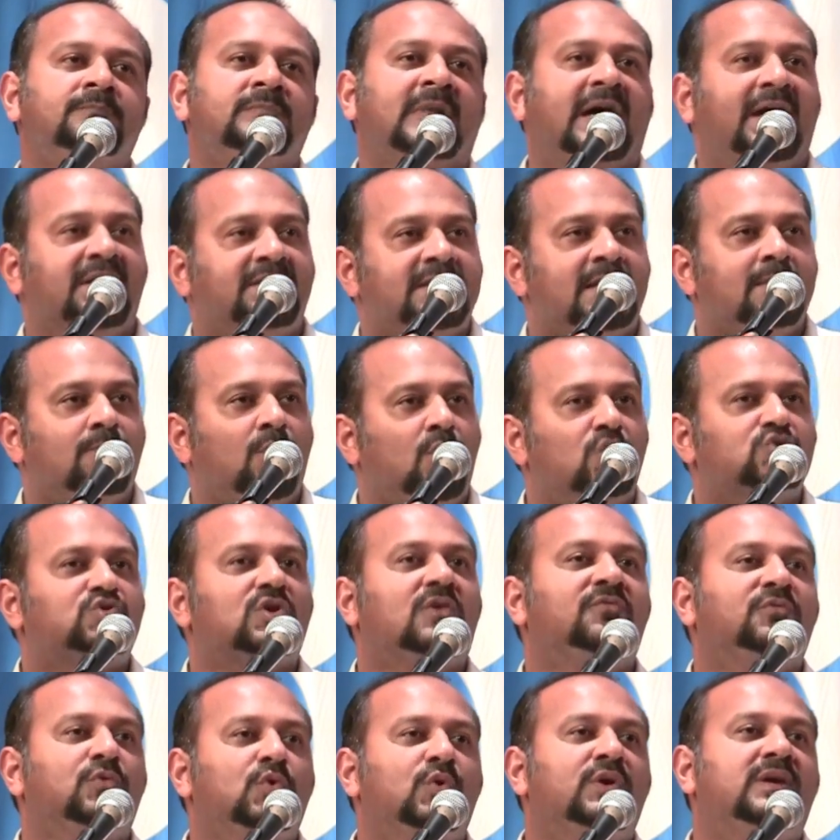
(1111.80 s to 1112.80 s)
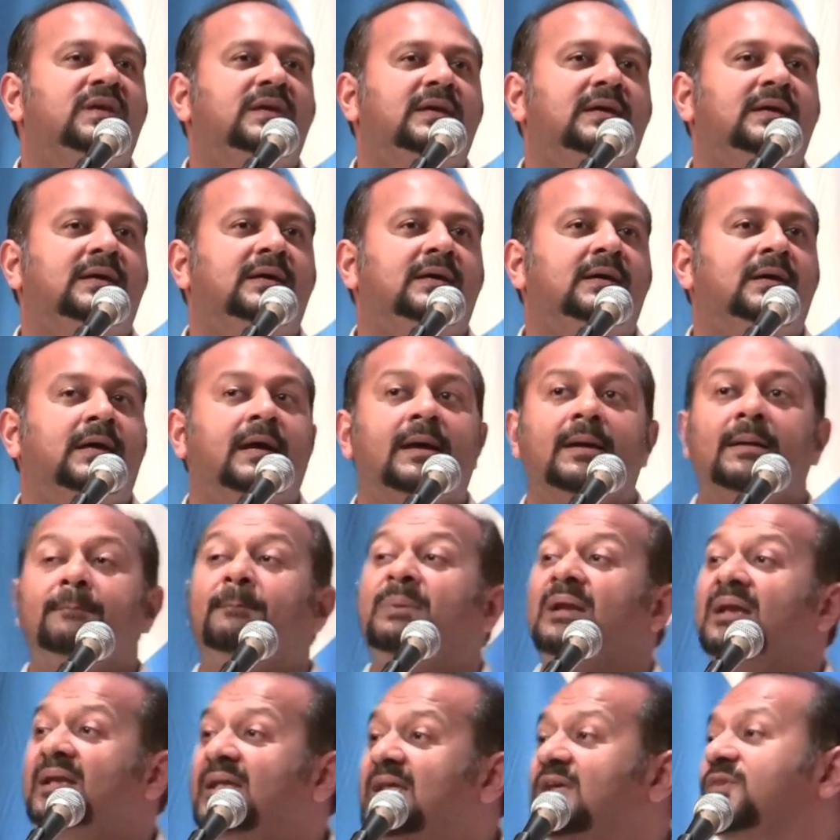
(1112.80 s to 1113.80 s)
I think most of you here
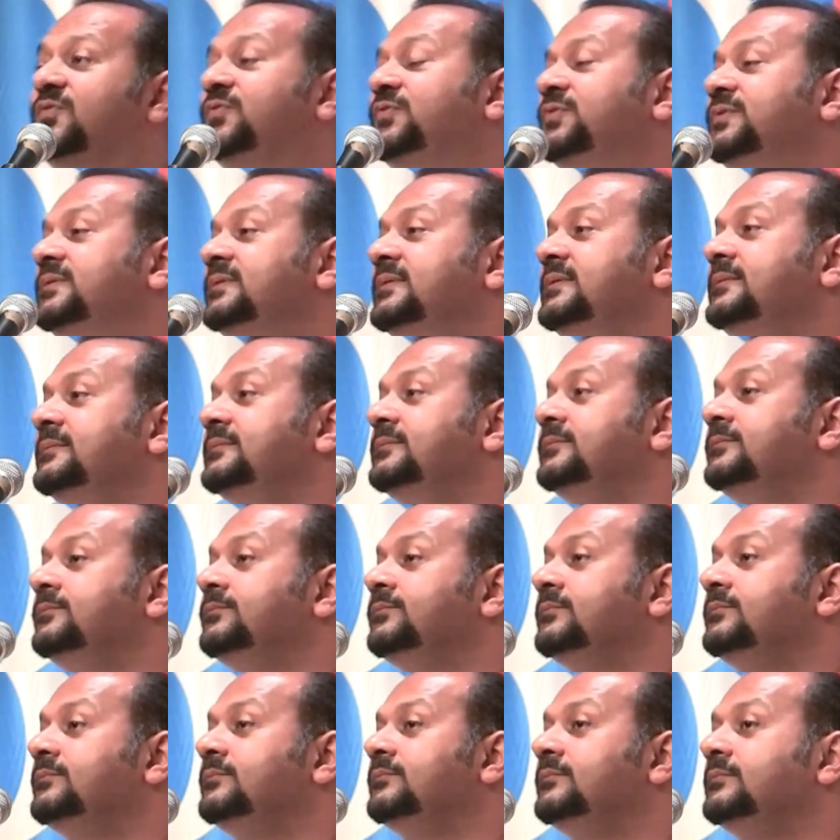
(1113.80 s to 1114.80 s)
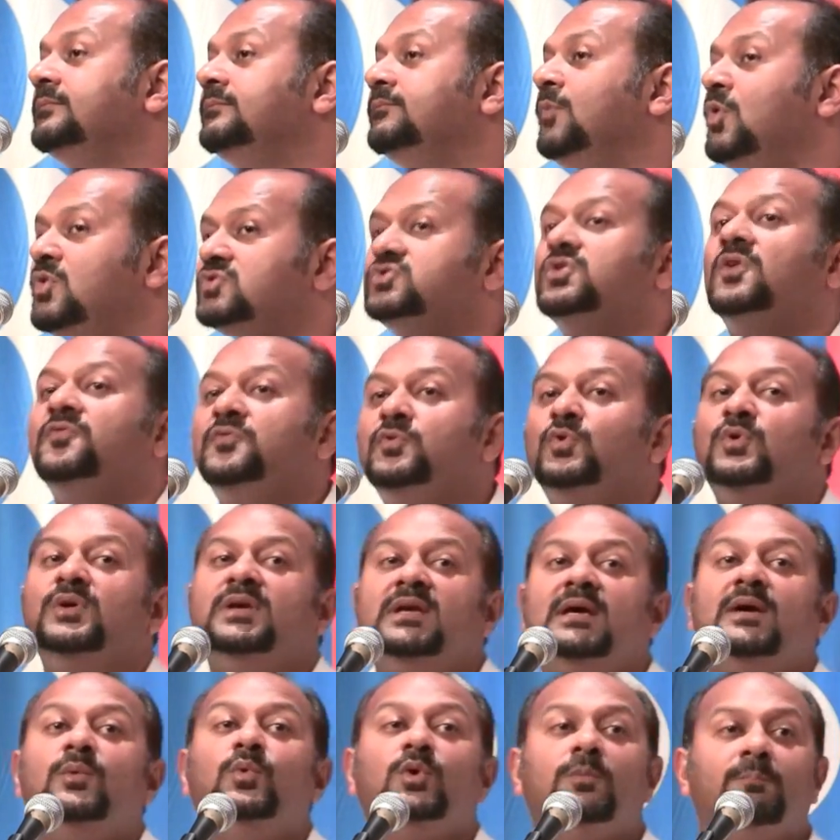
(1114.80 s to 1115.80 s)
believe, most of you
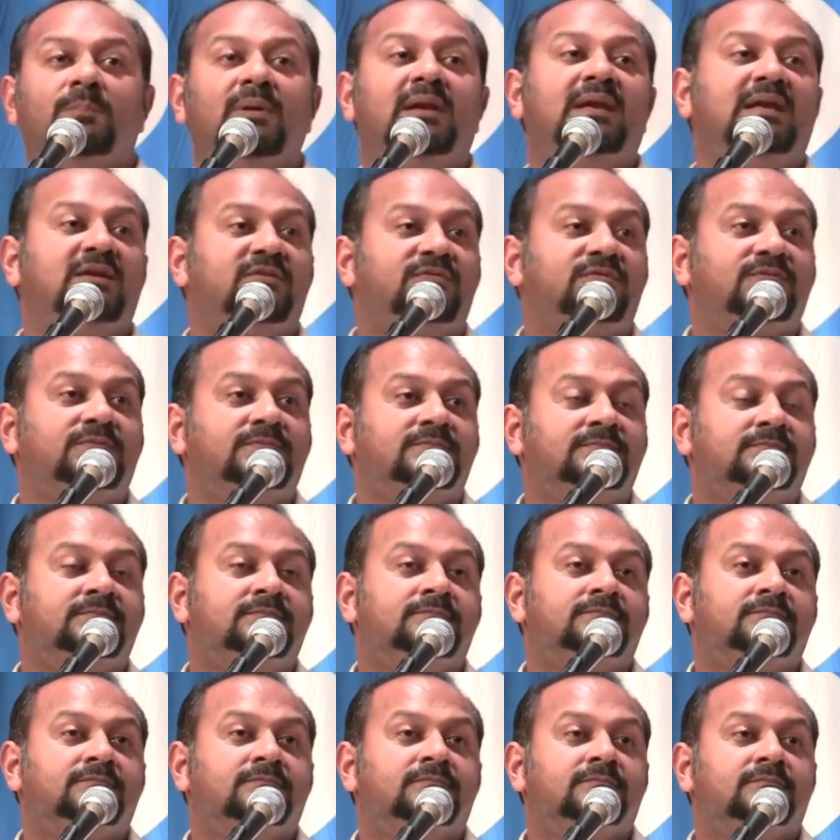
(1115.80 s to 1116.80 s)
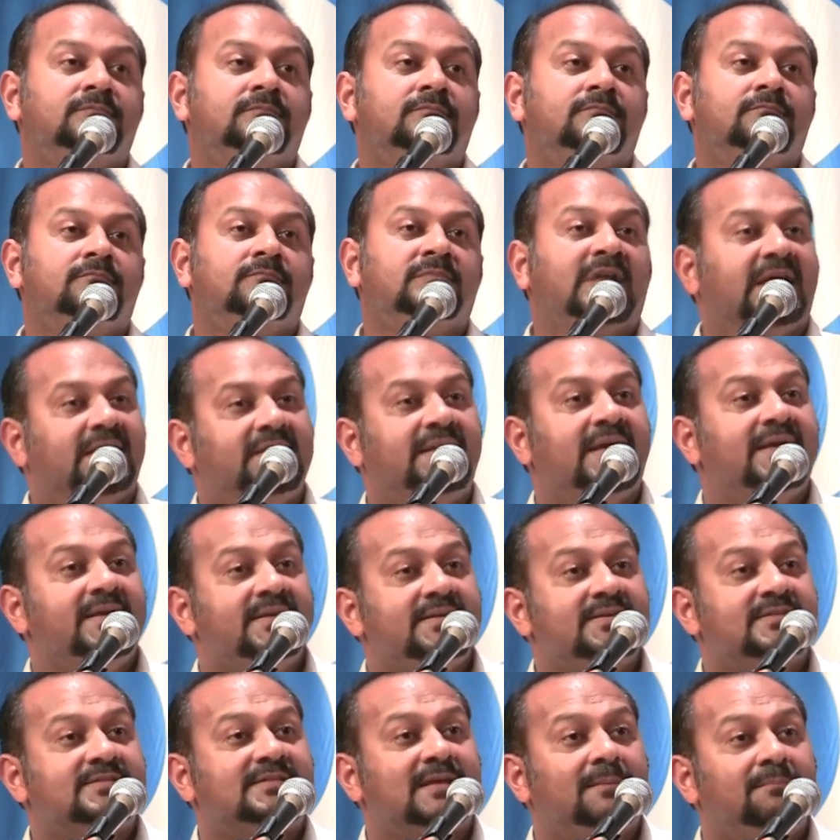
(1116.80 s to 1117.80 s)
here would believe that there
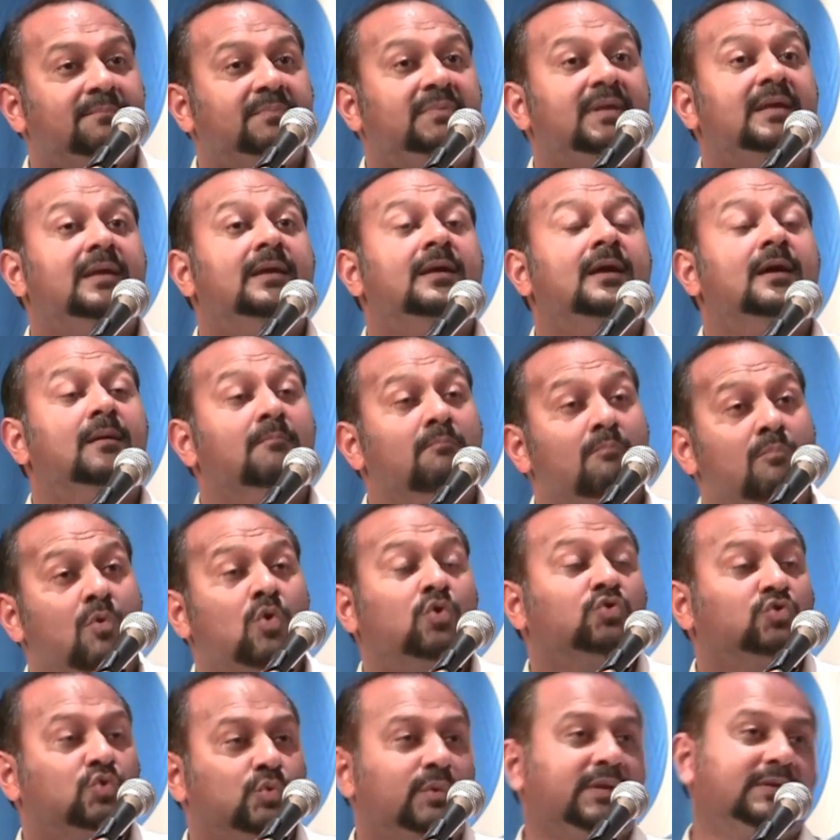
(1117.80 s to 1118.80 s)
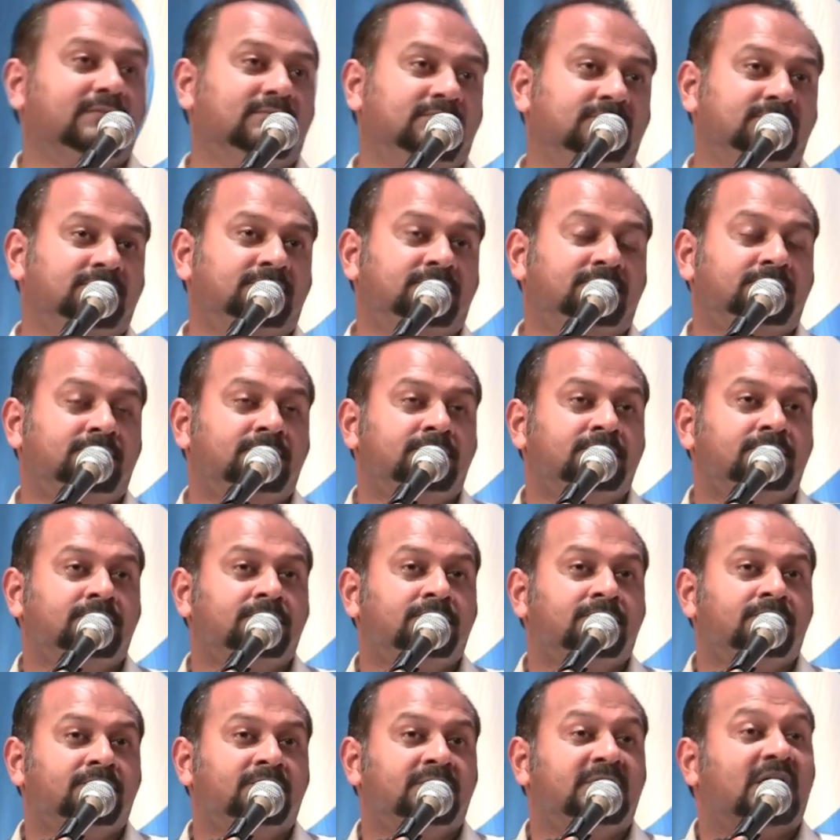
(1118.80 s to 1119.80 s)
is something more to
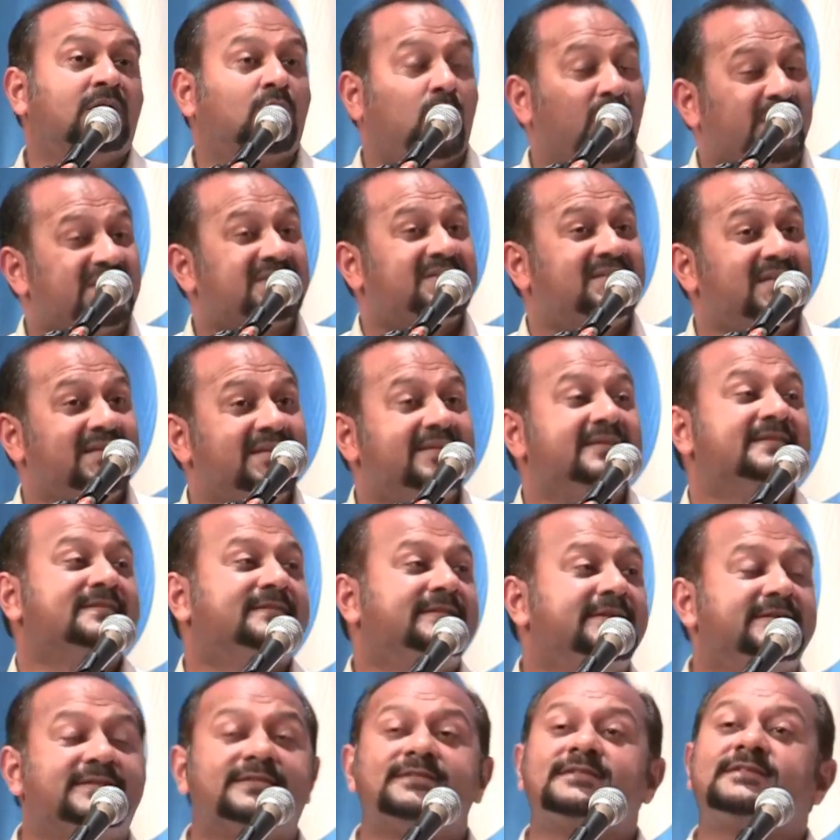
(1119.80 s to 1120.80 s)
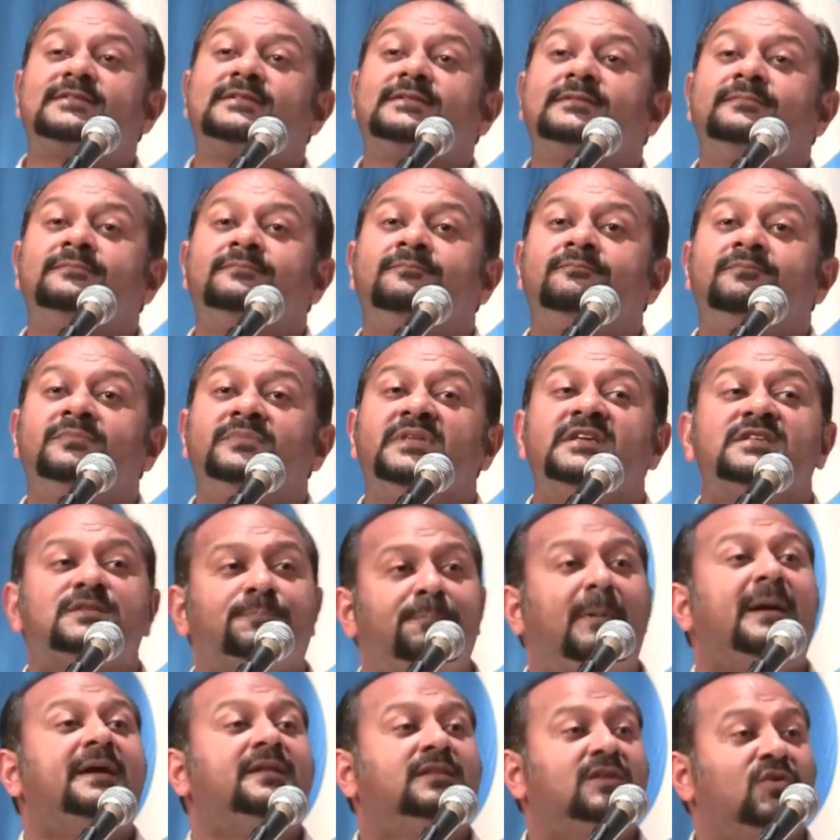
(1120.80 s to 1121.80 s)
it. The question is this:
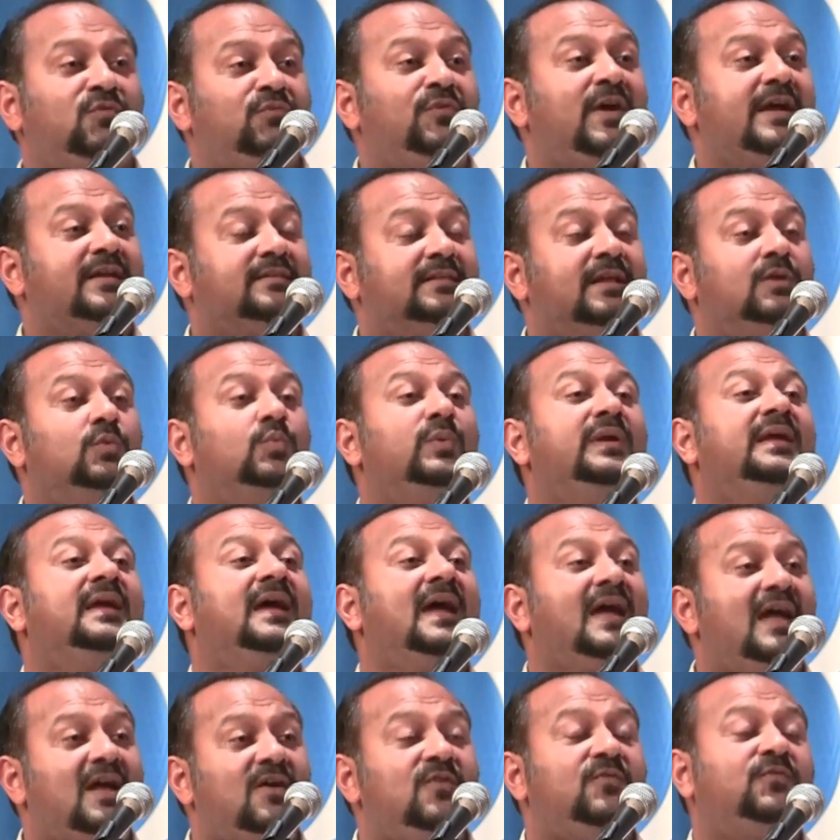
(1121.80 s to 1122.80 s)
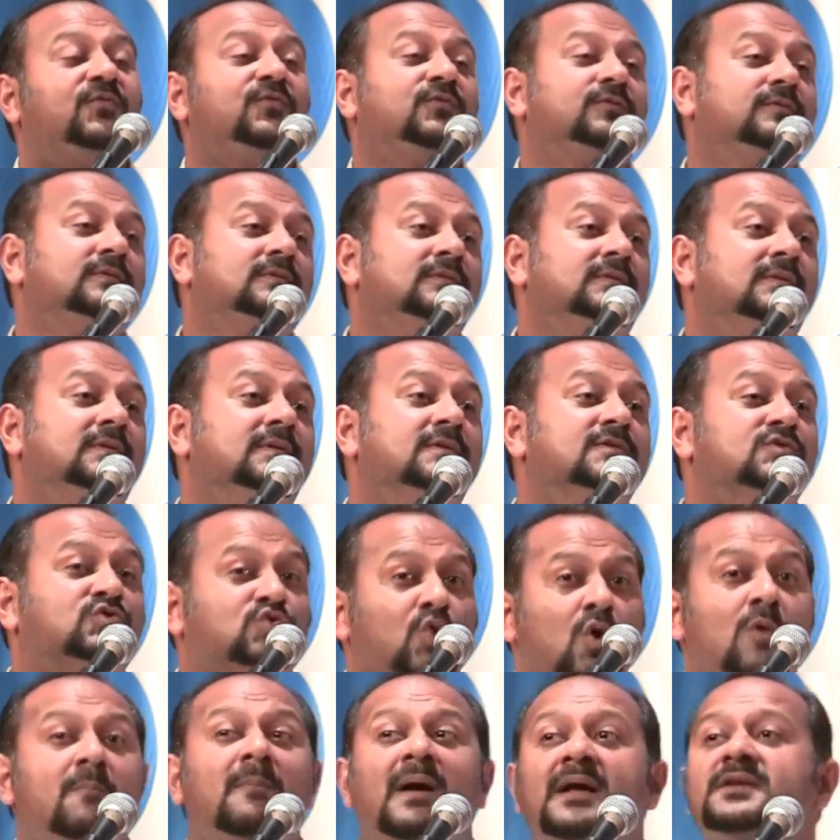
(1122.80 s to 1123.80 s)
despite the fact that we have
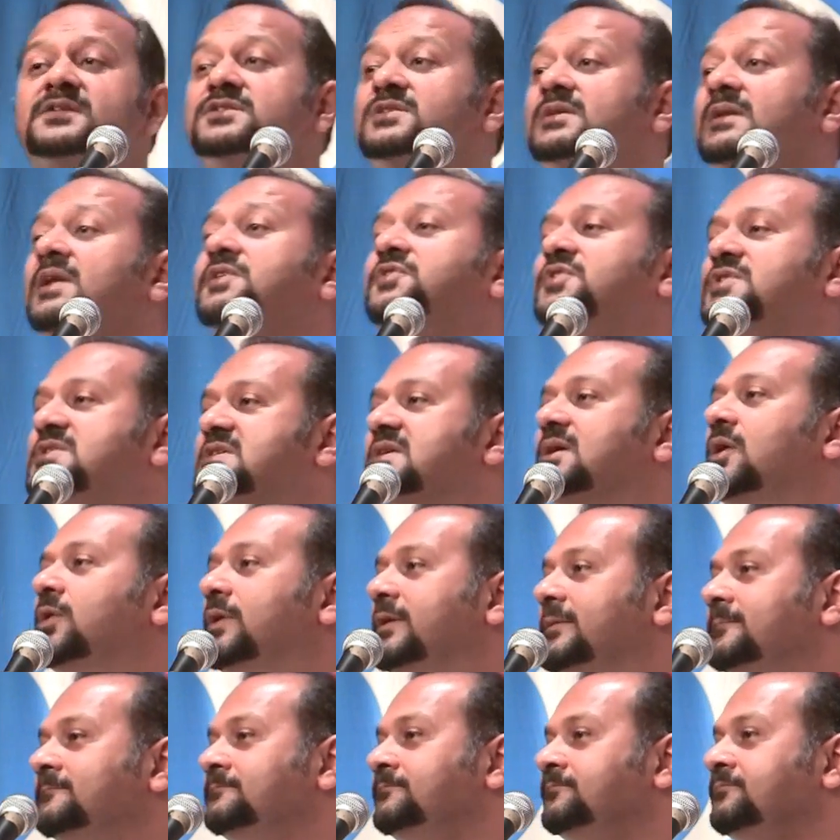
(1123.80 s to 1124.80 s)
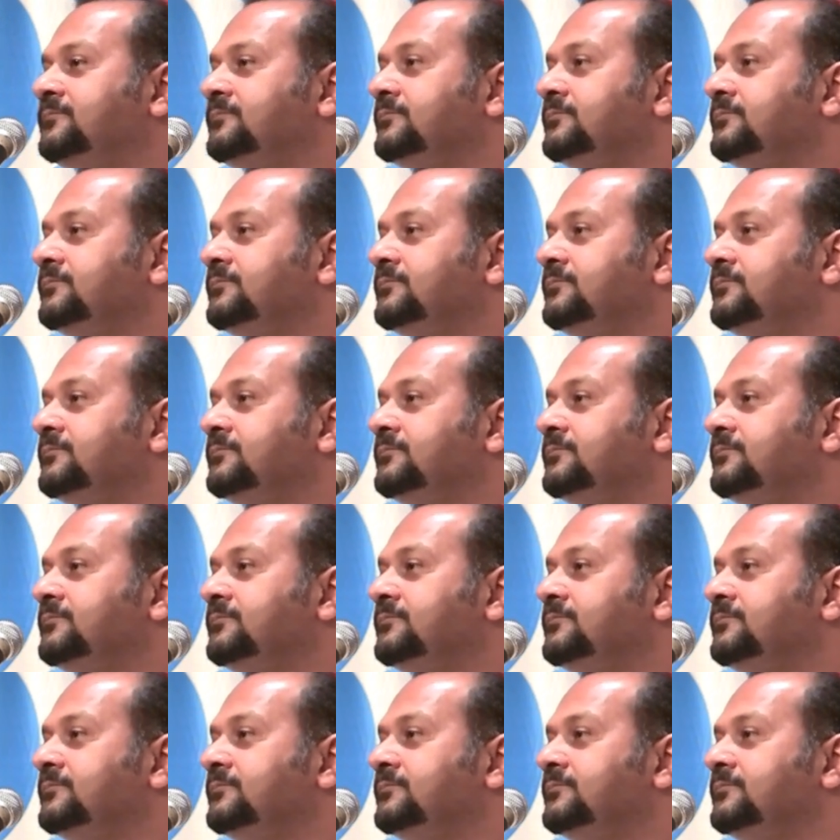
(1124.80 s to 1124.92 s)
so much literature on it,